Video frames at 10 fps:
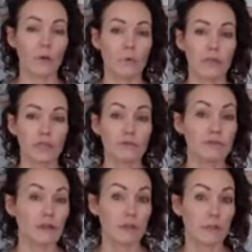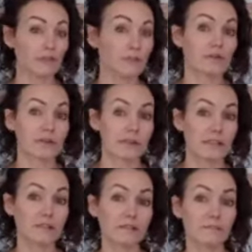when you develop your
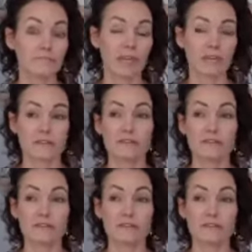services. It's